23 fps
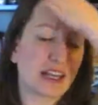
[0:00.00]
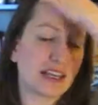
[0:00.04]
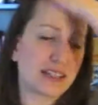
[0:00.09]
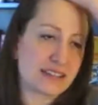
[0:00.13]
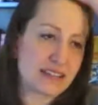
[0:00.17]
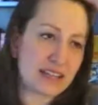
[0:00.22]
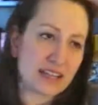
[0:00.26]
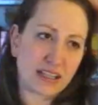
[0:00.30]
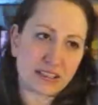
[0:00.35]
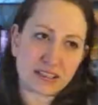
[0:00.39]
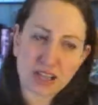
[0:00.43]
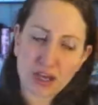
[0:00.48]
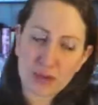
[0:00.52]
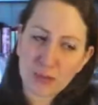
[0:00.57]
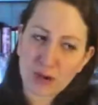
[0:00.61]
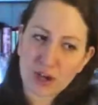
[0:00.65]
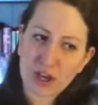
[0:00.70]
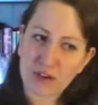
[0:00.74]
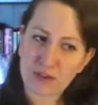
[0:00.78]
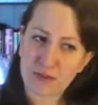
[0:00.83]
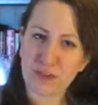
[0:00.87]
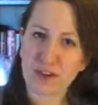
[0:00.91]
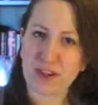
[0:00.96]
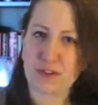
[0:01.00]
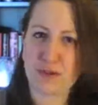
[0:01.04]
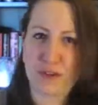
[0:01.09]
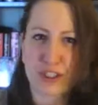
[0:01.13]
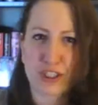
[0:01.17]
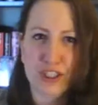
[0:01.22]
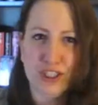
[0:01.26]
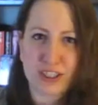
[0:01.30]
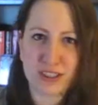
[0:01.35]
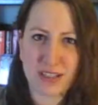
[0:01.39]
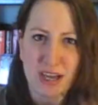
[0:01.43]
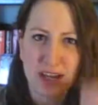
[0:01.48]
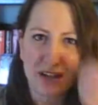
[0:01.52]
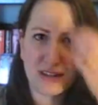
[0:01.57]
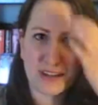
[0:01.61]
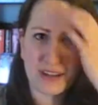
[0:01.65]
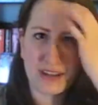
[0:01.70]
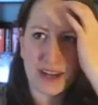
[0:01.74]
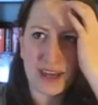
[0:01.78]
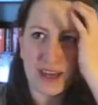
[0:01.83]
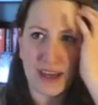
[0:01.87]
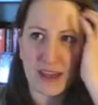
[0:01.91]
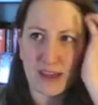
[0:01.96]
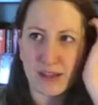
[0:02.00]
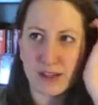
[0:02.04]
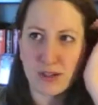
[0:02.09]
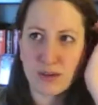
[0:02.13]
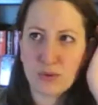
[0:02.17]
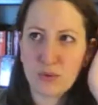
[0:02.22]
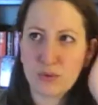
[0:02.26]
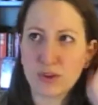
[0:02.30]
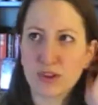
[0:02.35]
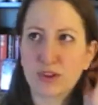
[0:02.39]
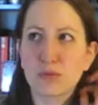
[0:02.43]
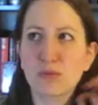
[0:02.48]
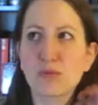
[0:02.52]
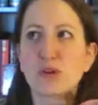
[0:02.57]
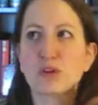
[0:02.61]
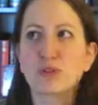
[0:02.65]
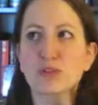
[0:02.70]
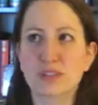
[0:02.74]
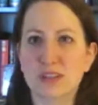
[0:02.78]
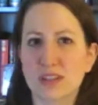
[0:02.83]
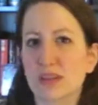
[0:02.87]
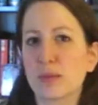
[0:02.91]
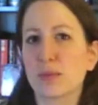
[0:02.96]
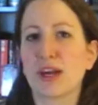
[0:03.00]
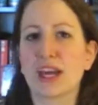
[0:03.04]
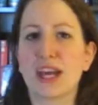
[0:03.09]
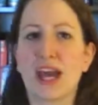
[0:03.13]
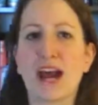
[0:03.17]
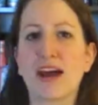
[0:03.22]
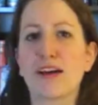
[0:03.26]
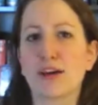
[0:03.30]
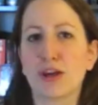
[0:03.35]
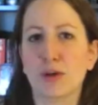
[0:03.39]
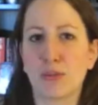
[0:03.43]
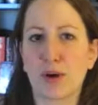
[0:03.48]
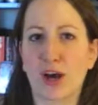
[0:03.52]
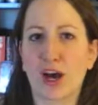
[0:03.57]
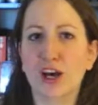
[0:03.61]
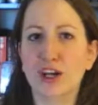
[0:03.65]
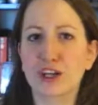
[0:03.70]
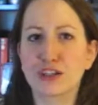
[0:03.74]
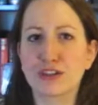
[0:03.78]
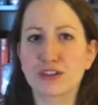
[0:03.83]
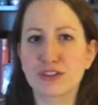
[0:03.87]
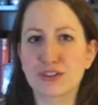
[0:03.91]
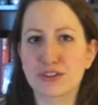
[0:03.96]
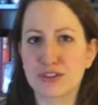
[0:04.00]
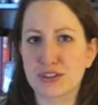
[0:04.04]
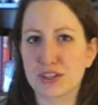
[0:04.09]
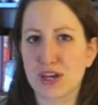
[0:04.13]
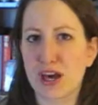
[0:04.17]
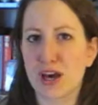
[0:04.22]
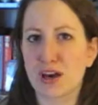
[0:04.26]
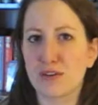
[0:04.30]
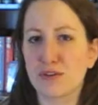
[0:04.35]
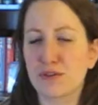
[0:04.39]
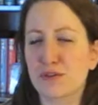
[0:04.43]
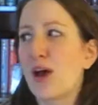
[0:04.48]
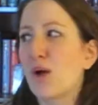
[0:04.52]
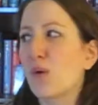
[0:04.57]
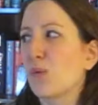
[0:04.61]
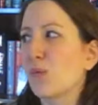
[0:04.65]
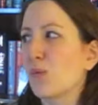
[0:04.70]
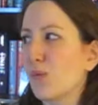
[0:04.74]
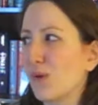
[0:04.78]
I did end up on fanfiction.net with mostly my Harry Potter stuff.